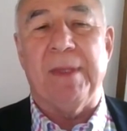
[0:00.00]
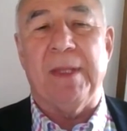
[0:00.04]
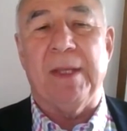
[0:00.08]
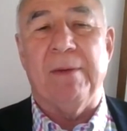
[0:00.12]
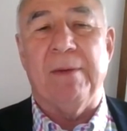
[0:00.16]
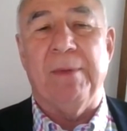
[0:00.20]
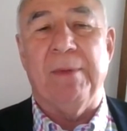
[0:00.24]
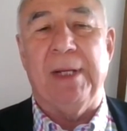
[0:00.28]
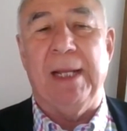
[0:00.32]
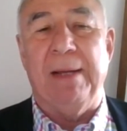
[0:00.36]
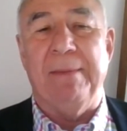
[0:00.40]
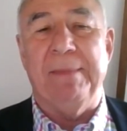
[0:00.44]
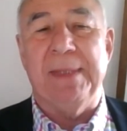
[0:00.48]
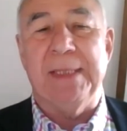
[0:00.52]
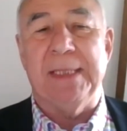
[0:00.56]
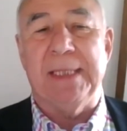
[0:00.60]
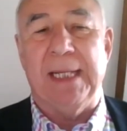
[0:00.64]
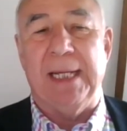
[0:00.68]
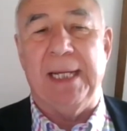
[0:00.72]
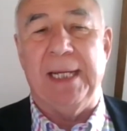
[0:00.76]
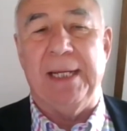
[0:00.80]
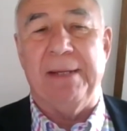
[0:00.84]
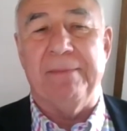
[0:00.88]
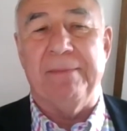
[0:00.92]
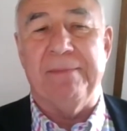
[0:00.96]
Well, let me
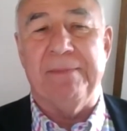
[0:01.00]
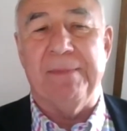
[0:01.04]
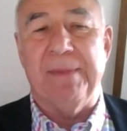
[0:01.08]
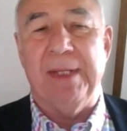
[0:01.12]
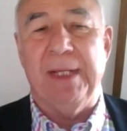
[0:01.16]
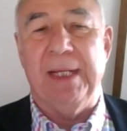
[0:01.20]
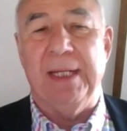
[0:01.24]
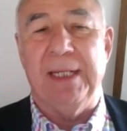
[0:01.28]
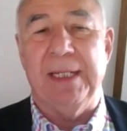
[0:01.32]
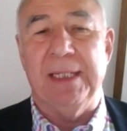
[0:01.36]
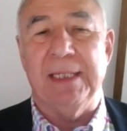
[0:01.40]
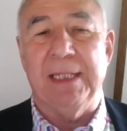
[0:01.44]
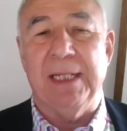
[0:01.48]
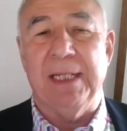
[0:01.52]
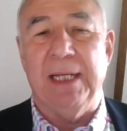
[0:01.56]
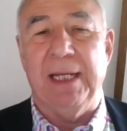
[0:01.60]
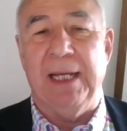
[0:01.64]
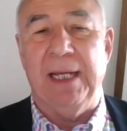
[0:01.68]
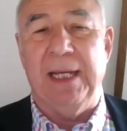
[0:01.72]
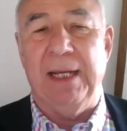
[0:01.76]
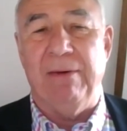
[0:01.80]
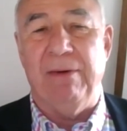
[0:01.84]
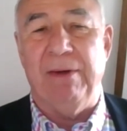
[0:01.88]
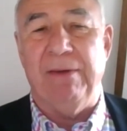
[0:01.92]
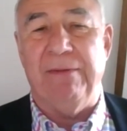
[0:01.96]
say, it is
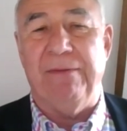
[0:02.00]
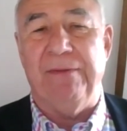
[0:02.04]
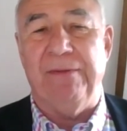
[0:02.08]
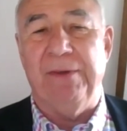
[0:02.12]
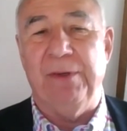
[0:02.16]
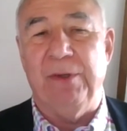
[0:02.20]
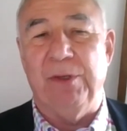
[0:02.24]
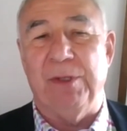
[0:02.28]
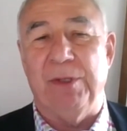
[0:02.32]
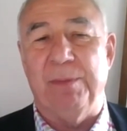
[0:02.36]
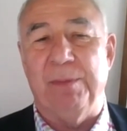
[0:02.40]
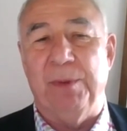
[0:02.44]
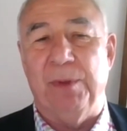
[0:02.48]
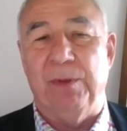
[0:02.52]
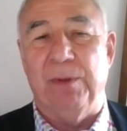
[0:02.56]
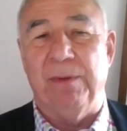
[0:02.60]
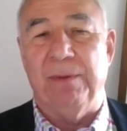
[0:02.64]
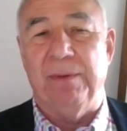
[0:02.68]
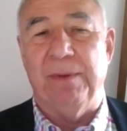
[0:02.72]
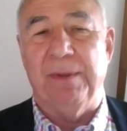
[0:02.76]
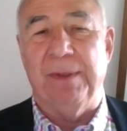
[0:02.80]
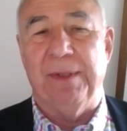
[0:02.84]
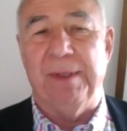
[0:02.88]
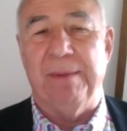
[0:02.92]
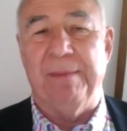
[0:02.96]

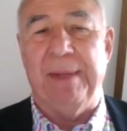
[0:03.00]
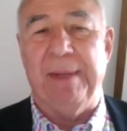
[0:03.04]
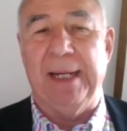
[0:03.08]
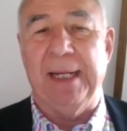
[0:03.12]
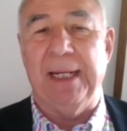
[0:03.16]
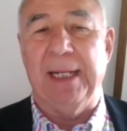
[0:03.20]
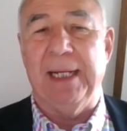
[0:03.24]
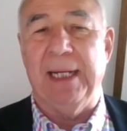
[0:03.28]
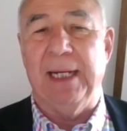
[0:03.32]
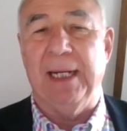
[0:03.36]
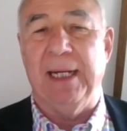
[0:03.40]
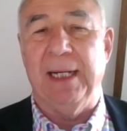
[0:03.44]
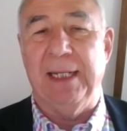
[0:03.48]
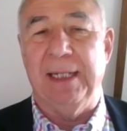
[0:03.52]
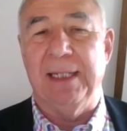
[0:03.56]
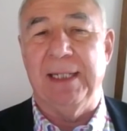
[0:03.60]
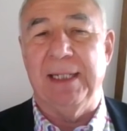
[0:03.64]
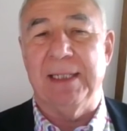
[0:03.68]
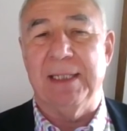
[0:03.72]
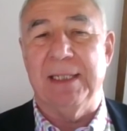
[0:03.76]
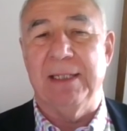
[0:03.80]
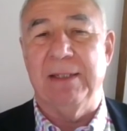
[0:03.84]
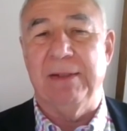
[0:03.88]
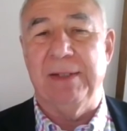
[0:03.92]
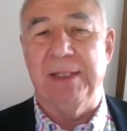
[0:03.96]
irrefutable that mankind
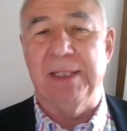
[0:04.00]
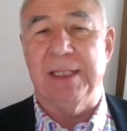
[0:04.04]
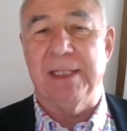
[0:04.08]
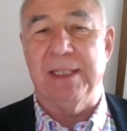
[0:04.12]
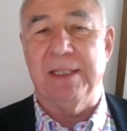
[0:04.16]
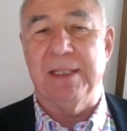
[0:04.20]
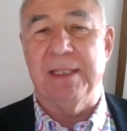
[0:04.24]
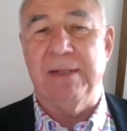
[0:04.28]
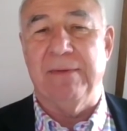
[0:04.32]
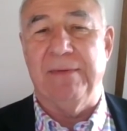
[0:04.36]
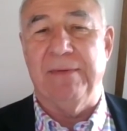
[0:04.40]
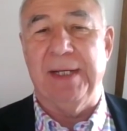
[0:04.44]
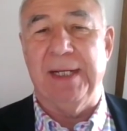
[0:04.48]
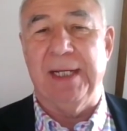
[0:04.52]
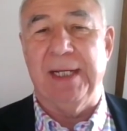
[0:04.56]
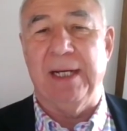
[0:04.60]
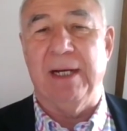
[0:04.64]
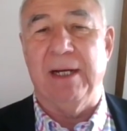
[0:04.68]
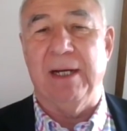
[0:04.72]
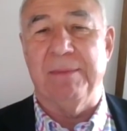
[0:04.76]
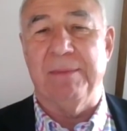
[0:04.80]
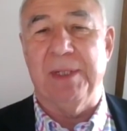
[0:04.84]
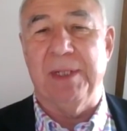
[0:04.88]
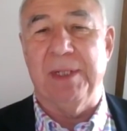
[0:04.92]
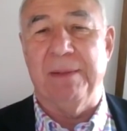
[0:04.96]
is doing severe
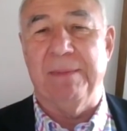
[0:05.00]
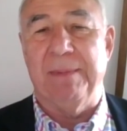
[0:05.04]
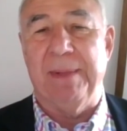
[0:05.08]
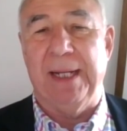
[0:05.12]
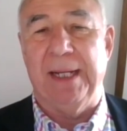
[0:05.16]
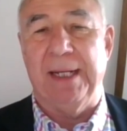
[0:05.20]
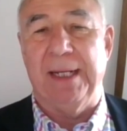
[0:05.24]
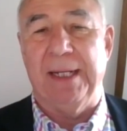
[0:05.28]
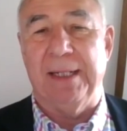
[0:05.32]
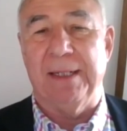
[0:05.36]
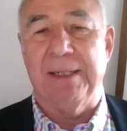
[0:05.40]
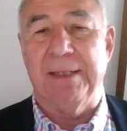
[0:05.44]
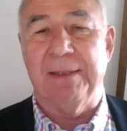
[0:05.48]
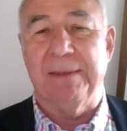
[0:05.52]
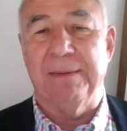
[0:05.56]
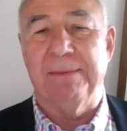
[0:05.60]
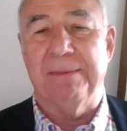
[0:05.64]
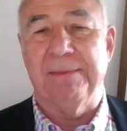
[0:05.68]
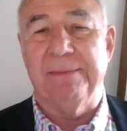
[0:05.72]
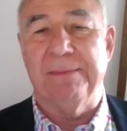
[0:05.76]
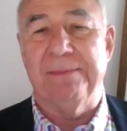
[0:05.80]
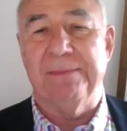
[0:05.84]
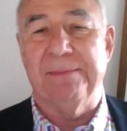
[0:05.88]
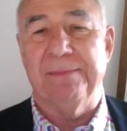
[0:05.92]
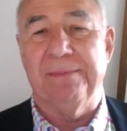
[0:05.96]
harm to the planet.
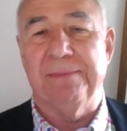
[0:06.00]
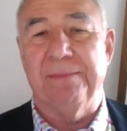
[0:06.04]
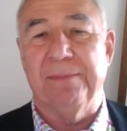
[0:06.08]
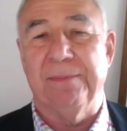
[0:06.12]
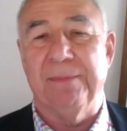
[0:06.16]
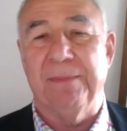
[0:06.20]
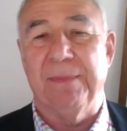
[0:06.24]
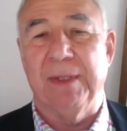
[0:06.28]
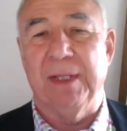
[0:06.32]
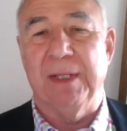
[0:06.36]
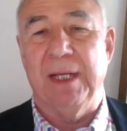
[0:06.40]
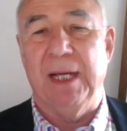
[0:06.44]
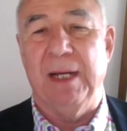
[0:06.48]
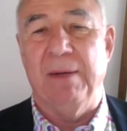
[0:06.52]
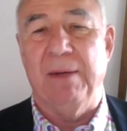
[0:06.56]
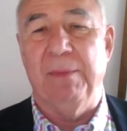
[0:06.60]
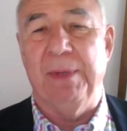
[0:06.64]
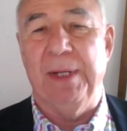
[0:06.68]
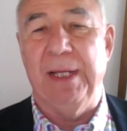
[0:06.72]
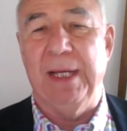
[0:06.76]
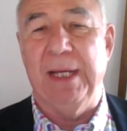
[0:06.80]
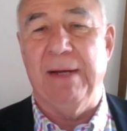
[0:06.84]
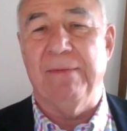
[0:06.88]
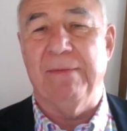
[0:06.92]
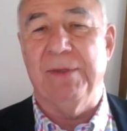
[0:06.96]
And
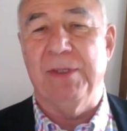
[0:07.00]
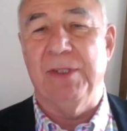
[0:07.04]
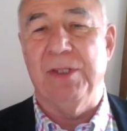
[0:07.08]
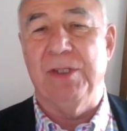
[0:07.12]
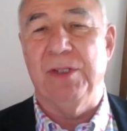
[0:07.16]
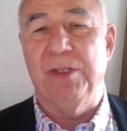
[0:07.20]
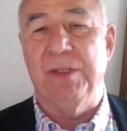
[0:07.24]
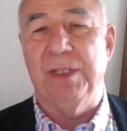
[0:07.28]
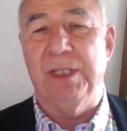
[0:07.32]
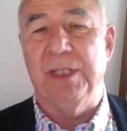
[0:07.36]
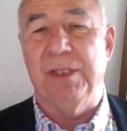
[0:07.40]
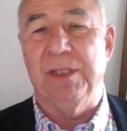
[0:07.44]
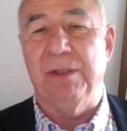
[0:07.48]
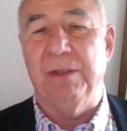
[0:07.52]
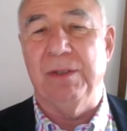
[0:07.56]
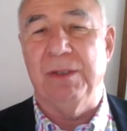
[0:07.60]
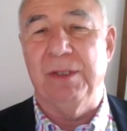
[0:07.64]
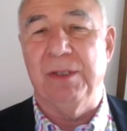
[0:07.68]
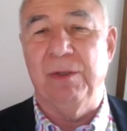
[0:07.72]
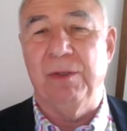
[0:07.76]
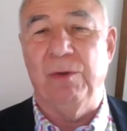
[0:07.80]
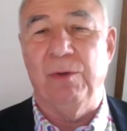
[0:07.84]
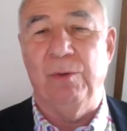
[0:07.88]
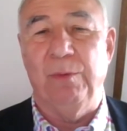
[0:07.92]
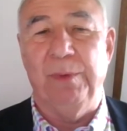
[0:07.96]
we have a duty to
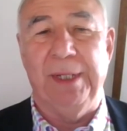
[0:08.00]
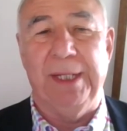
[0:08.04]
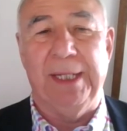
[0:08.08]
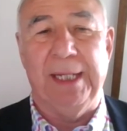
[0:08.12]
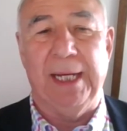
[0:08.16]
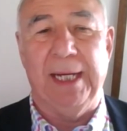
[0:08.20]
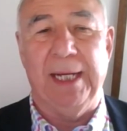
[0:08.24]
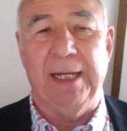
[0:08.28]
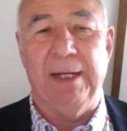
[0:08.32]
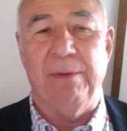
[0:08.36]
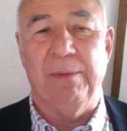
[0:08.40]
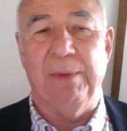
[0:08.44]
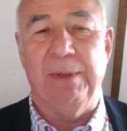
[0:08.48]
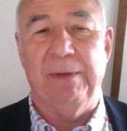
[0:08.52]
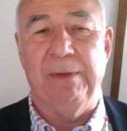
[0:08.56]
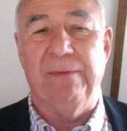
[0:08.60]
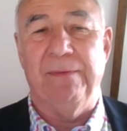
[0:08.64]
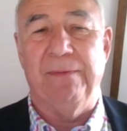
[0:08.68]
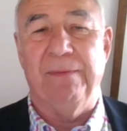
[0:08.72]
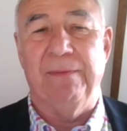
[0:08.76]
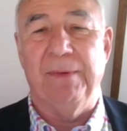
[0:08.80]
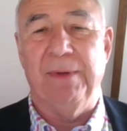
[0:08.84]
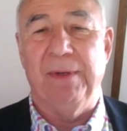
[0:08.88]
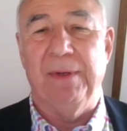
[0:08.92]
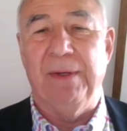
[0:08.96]
do all we can with
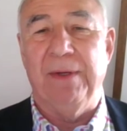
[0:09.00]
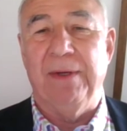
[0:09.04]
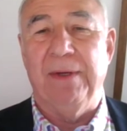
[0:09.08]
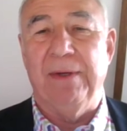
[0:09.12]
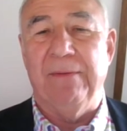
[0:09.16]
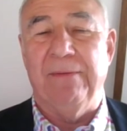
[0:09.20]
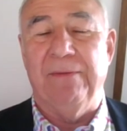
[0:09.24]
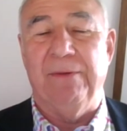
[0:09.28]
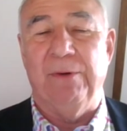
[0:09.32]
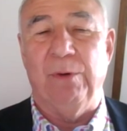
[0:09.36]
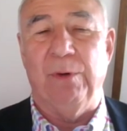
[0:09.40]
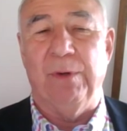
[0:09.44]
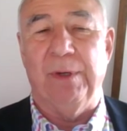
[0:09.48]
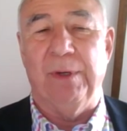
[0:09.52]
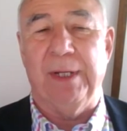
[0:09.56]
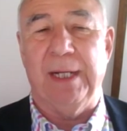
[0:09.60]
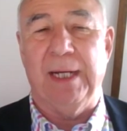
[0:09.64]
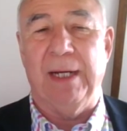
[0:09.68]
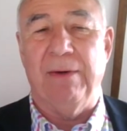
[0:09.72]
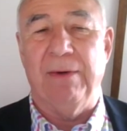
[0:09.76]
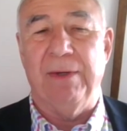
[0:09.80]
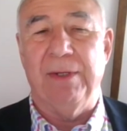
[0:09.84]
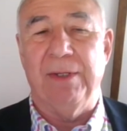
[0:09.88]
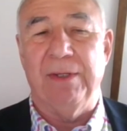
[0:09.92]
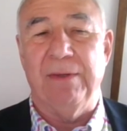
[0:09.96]
for
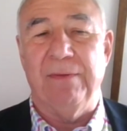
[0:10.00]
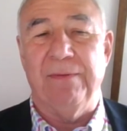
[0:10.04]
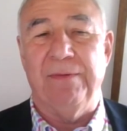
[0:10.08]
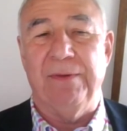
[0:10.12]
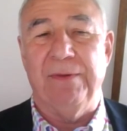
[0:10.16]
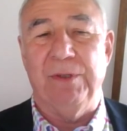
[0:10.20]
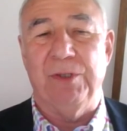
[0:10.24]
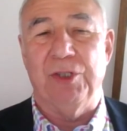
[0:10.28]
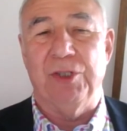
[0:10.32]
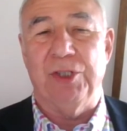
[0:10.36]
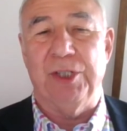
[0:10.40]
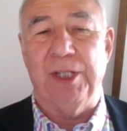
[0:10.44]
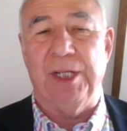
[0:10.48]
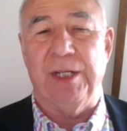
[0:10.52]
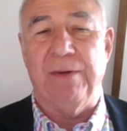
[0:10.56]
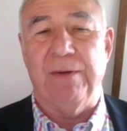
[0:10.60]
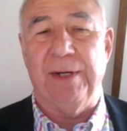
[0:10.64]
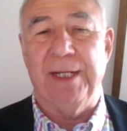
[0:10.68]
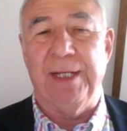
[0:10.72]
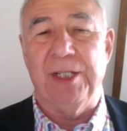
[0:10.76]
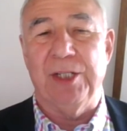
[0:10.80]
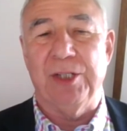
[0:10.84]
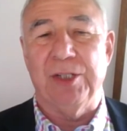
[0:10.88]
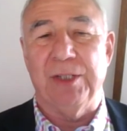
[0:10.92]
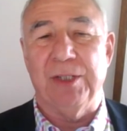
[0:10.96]
current and future
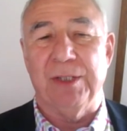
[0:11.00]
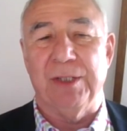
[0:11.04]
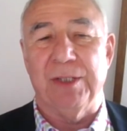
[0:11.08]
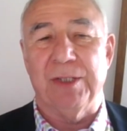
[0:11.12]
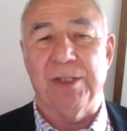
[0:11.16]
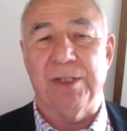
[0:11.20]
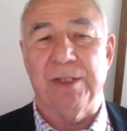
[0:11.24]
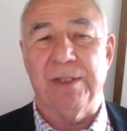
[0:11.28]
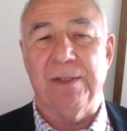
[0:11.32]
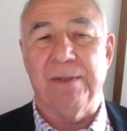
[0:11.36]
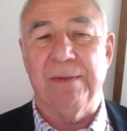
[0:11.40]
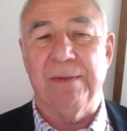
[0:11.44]
generations.